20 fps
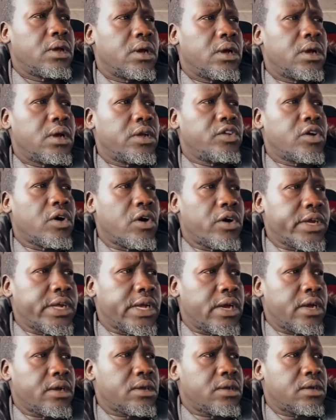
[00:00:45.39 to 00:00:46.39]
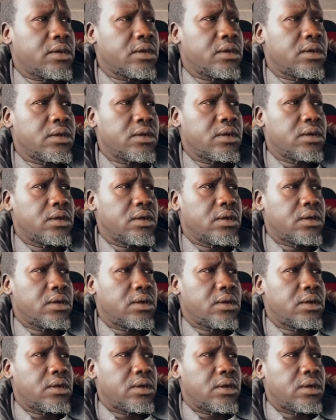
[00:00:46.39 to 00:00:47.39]
Joriak,
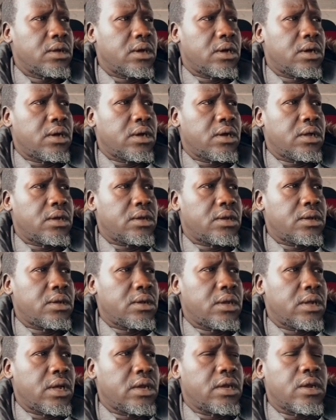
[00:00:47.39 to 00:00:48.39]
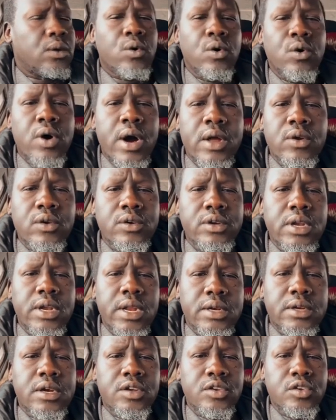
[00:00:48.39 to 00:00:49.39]
and the Kuma
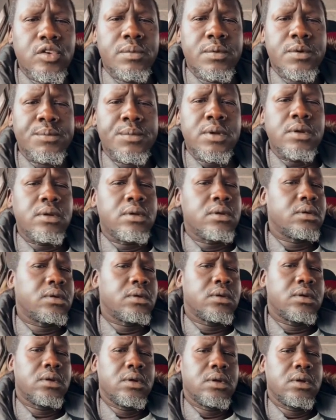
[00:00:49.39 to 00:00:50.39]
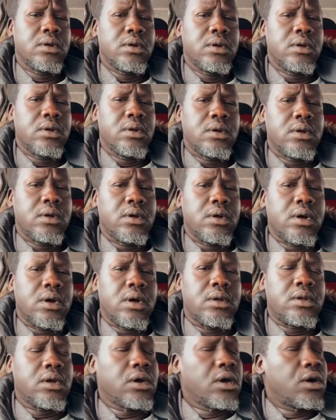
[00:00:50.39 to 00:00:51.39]
Rodi let Kajubim,
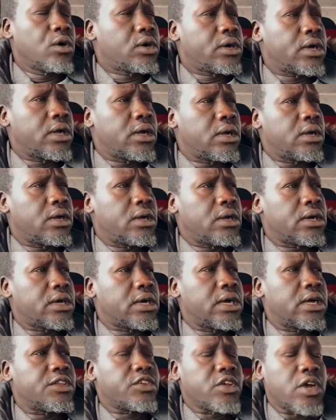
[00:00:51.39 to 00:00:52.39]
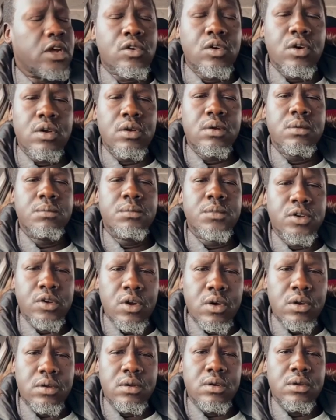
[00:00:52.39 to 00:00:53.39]
take a circle,
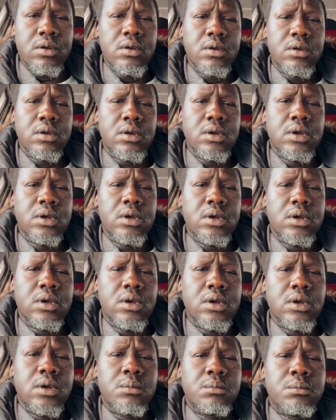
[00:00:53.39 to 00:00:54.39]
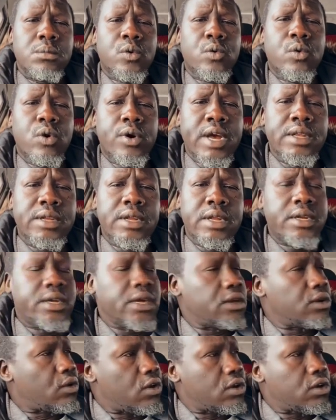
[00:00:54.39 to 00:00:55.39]
method, me cooking in
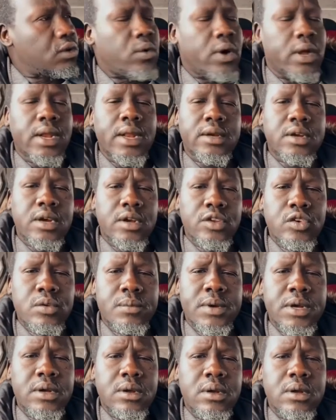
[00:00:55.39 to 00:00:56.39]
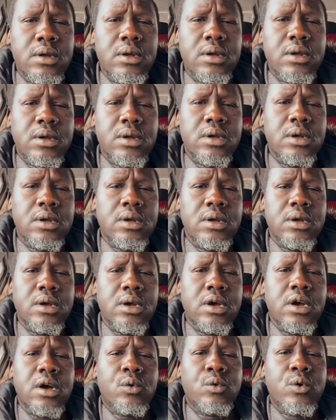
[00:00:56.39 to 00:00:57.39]
Kena Konoko let Kajube,
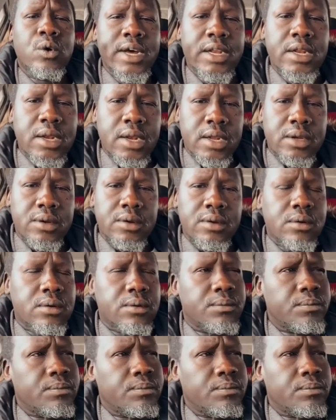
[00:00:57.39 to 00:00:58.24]
cookanalet.